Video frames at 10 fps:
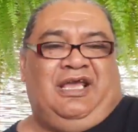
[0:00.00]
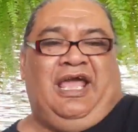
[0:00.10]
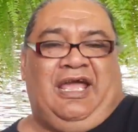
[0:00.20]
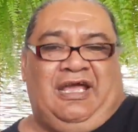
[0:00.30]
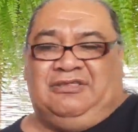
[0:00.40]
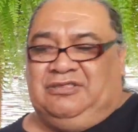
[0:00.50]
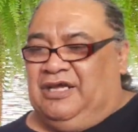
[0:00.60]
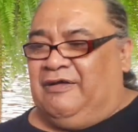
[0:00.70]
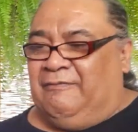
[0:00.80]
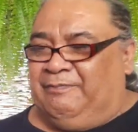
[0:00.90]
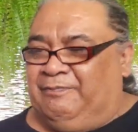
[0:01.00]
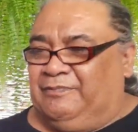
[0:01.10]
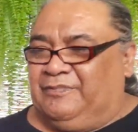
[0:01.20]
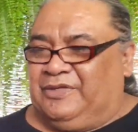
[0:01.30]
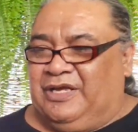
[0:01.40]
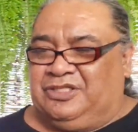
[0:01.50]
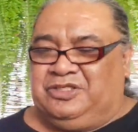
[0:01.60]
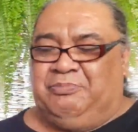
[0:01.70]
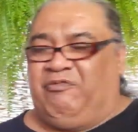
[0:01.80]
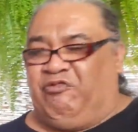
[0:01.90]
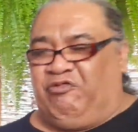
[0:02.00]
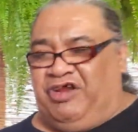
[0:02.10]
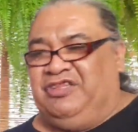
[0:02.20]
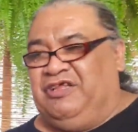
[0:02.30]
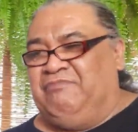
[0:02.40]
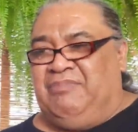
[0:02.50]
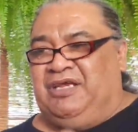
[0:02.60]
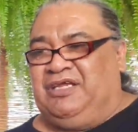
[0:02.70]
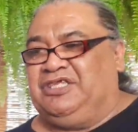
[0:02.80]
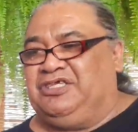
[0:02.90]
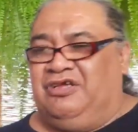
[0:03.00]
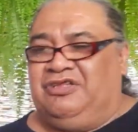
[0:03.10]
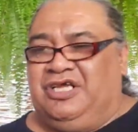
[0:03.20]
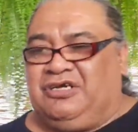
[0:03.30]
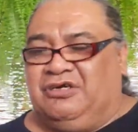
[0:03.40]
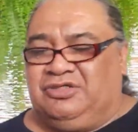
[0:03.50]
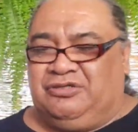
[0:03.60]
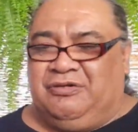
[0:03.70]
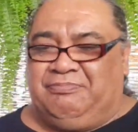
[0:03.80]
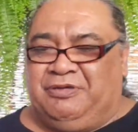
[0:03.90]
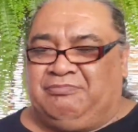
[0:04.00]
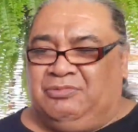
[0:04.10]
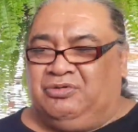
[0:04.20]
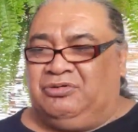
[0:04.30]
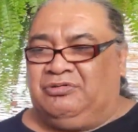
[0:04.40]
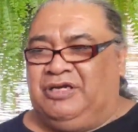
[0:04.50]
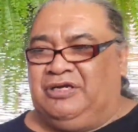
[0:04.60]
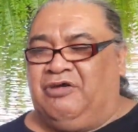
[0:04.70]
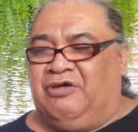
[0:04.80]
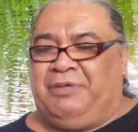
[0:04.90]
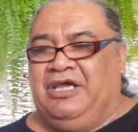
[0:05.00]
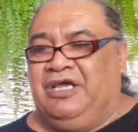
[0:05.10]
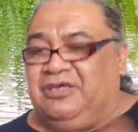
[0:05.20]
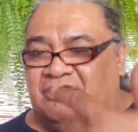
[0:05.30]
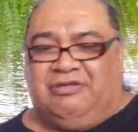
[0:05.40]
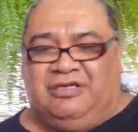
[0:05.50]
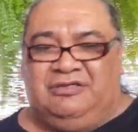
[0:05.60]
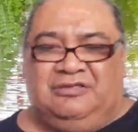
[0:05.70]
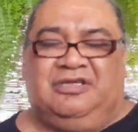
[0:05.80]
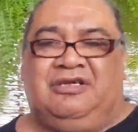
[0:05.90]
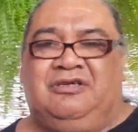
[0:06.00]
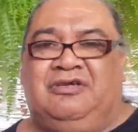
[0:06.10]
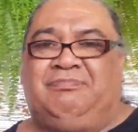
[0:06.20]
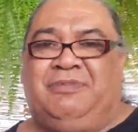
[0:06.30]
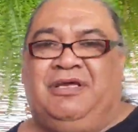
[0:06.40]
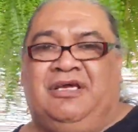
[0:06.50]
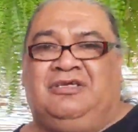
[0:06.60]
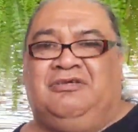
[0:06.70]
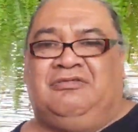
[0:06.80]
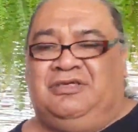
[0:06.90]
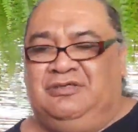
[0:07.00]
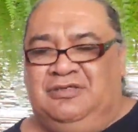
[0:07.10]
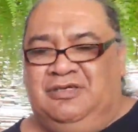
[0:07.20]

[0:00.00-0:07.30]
and to befriend them and get to know their culture a bit more, and not be ignorant. You know, not be ignorant.